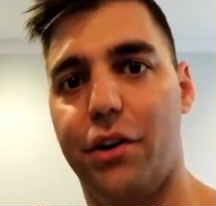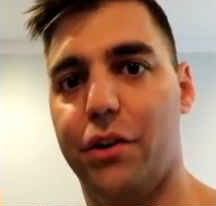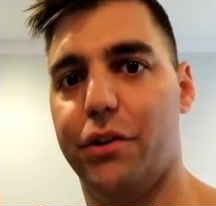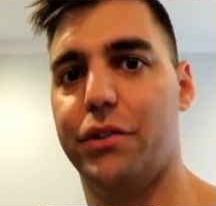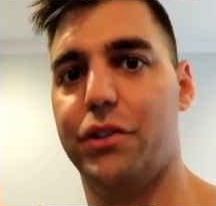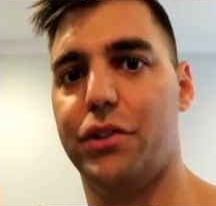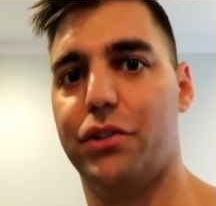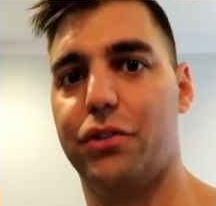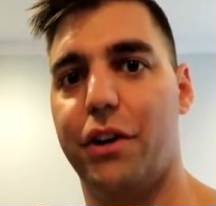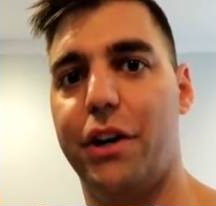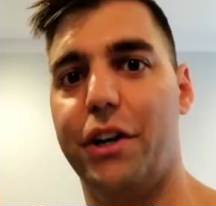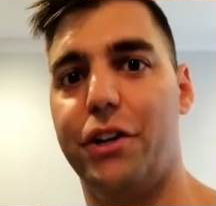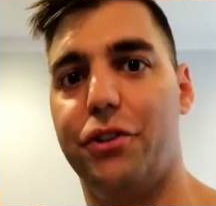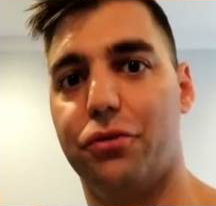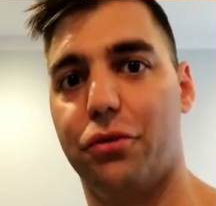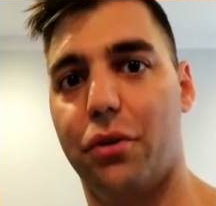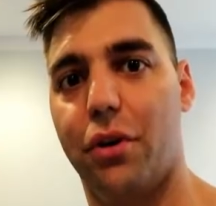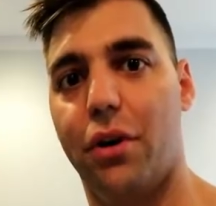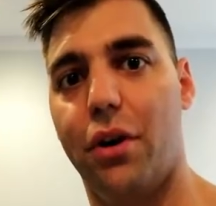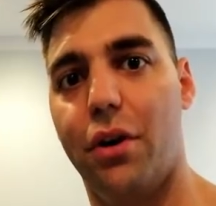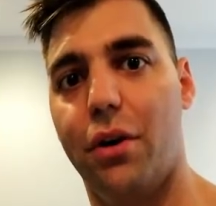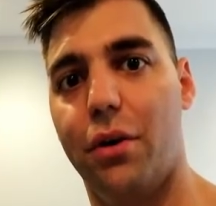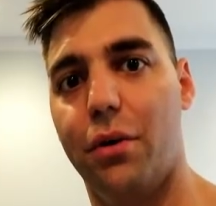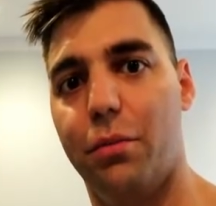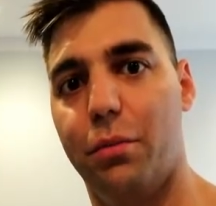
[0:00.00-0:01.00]
good straight
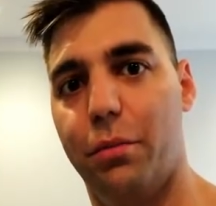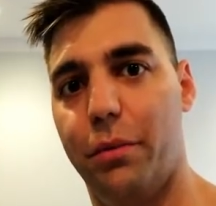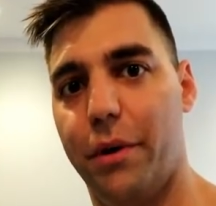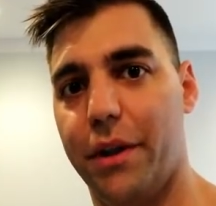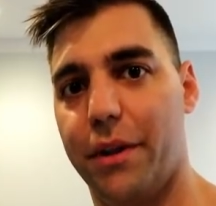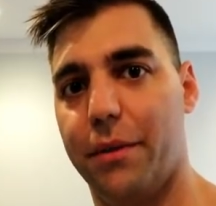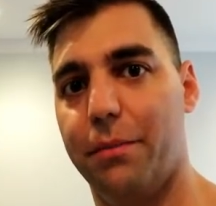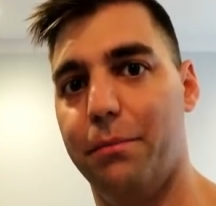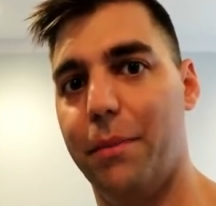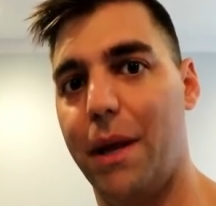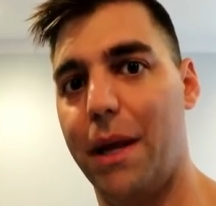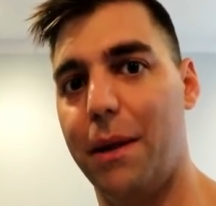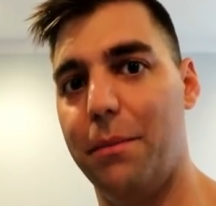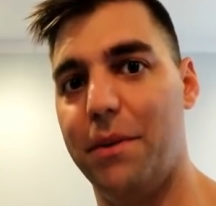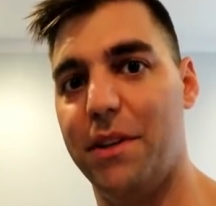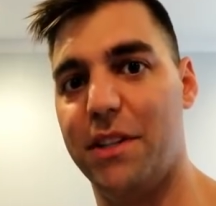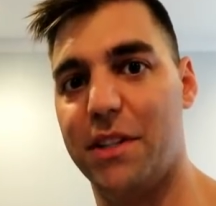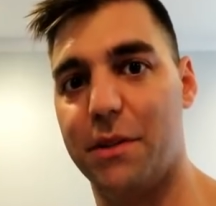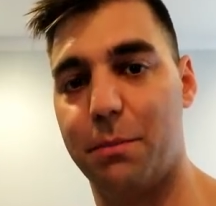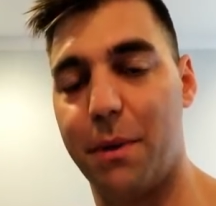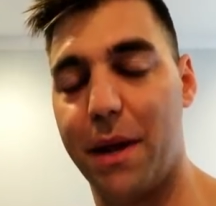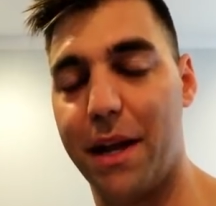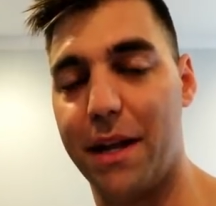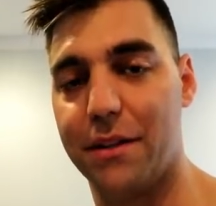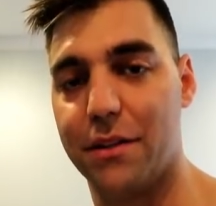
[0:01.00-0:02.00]
draw with maybe
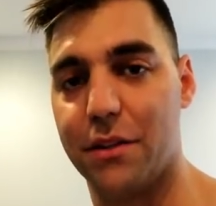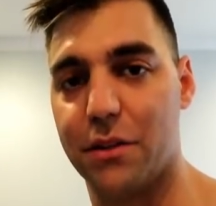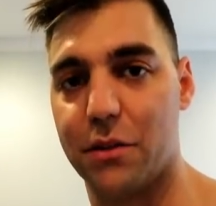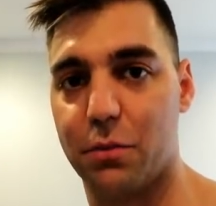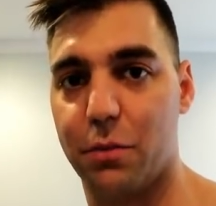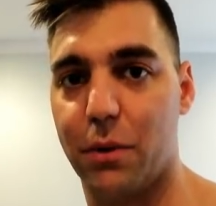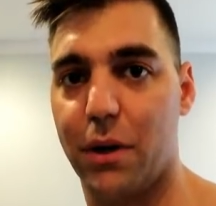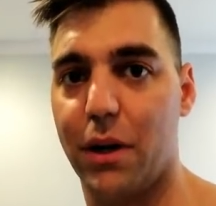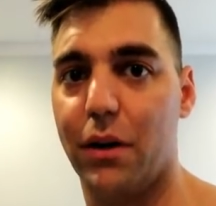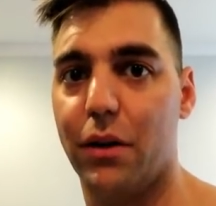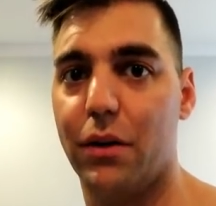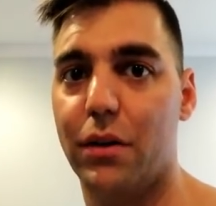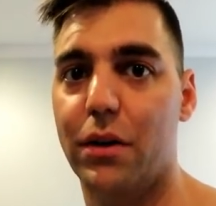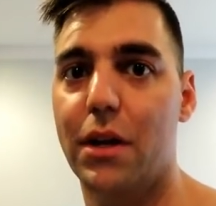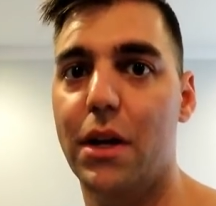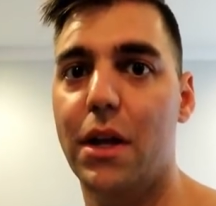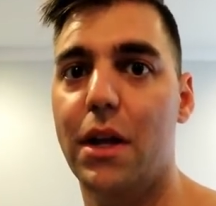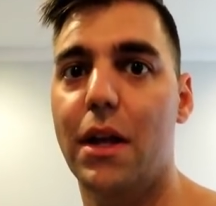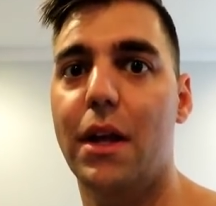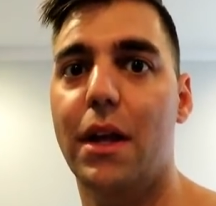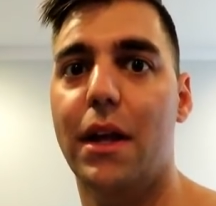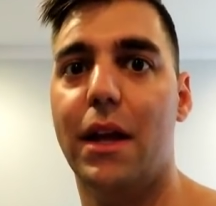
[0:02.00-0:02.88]
spades as well,